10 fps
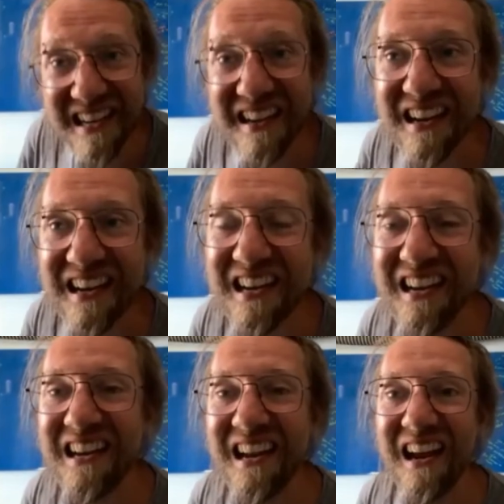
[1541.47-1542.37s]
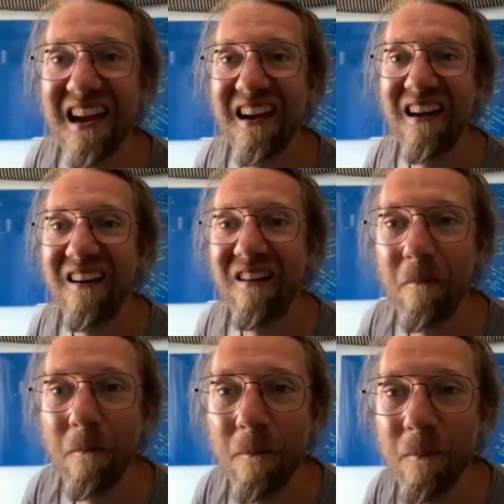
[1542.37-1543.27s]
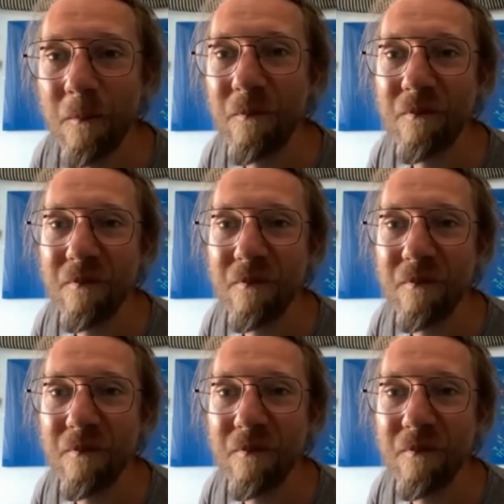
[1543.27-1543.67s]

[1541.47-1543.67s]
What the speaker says: invent a product for the world, you